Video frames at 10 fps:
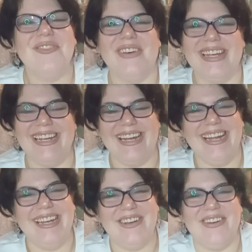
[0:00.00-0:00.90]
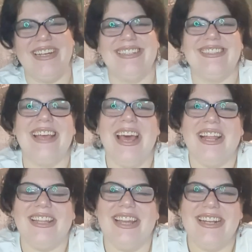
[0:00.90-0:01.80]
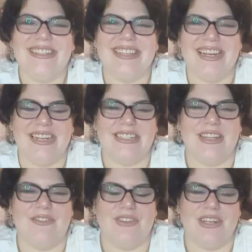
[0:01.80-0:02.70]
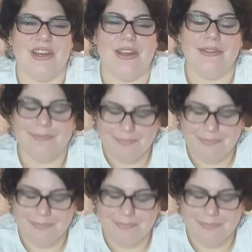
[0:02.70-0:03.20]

But yeah, anyways, let's get into the video.